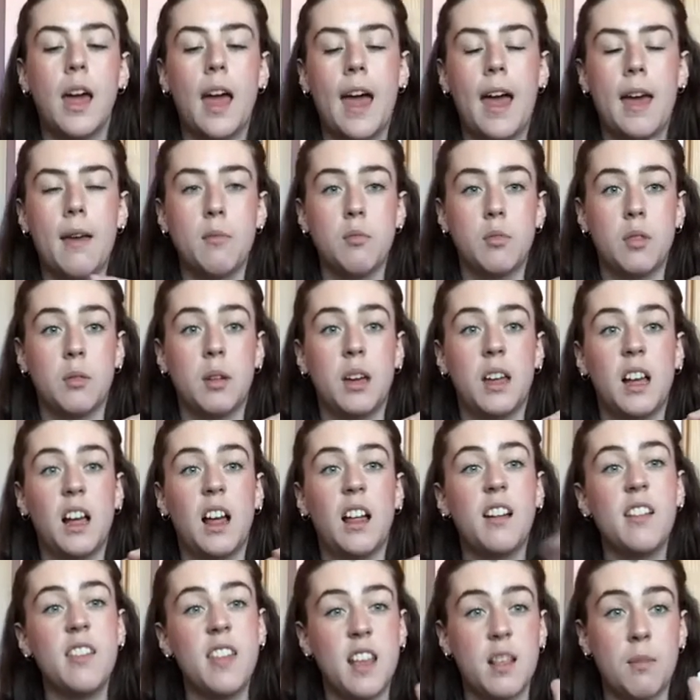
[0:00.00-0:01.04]
So I'm going to
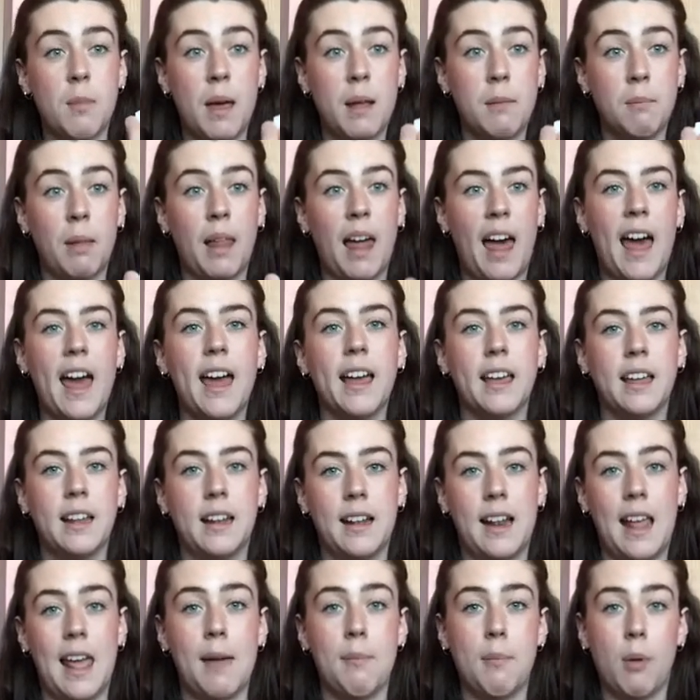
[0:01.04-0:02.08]
colour this bit in black
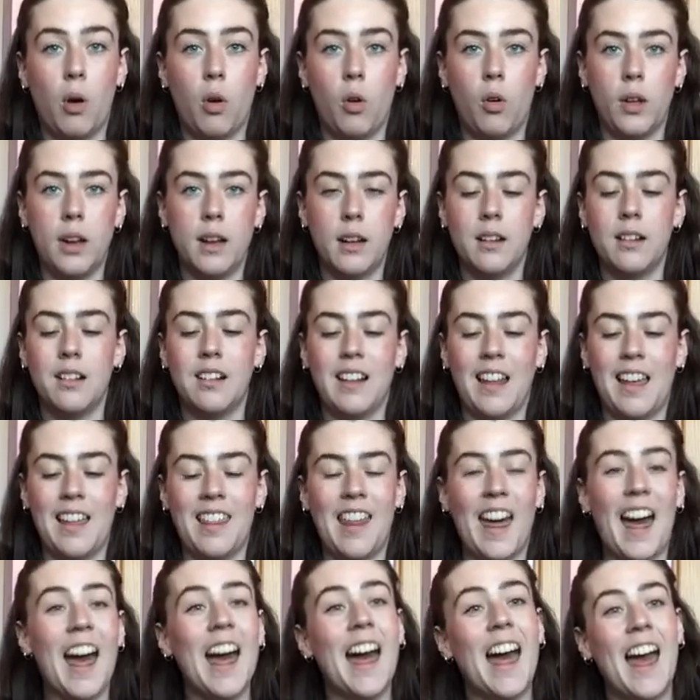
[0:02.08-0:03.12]
and tape it on like
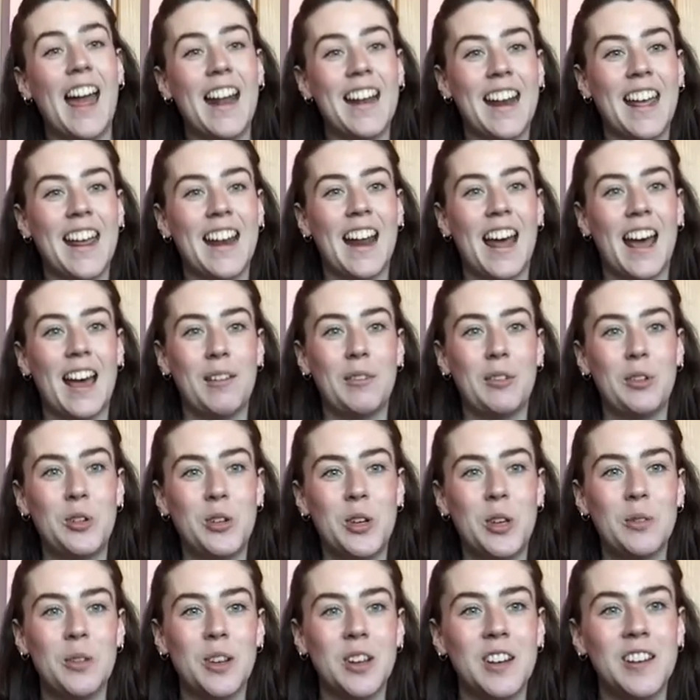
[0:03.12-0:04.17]
that, and then I will
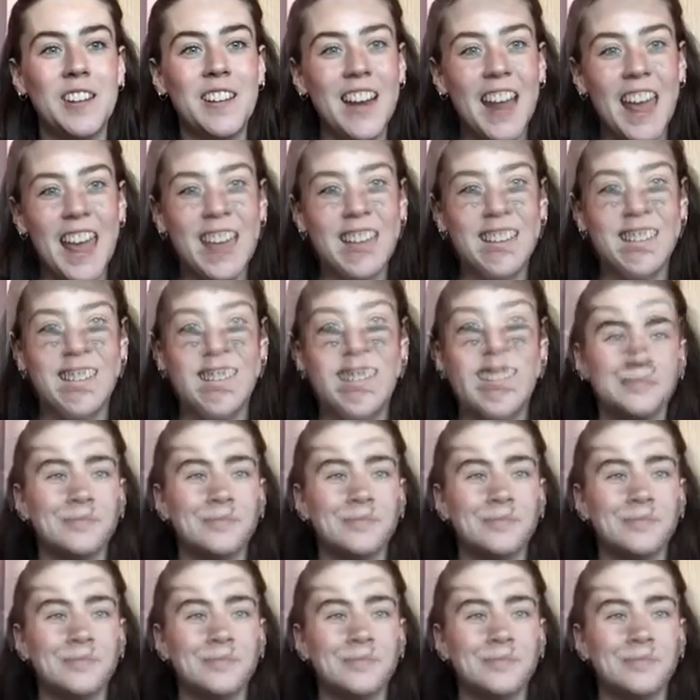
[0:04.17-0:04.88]
show you what to do next.